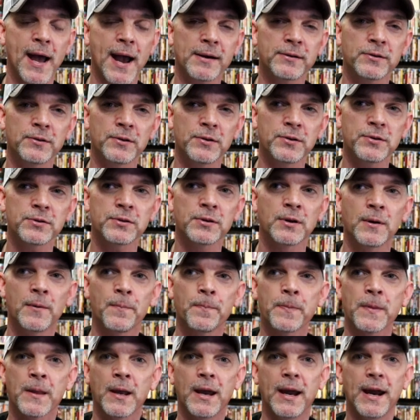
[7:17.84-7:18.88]
actors,
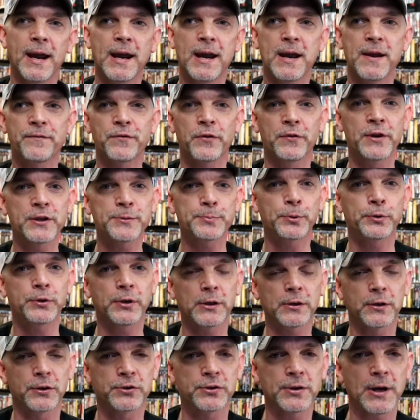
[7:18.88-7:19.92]
and for this
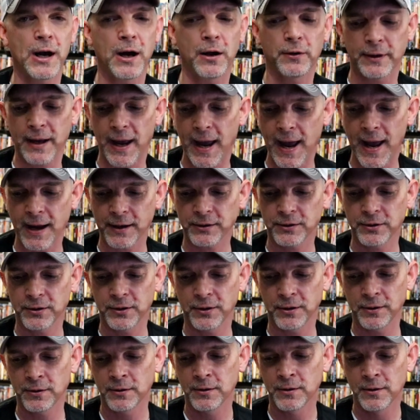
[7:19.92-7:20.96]
particular child
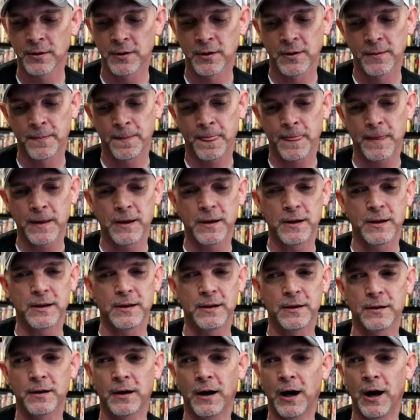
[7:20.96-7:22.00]
actor,
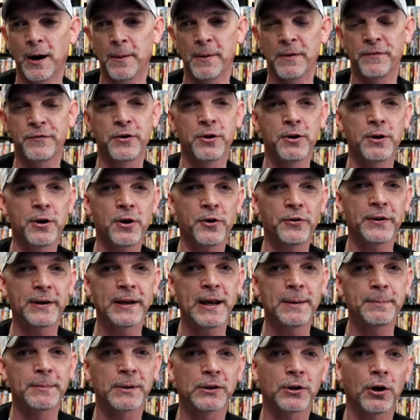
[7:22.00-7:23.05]
um, if you hear the
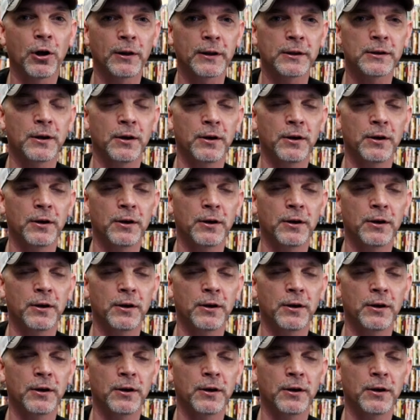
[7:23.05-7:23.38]
name Macaulay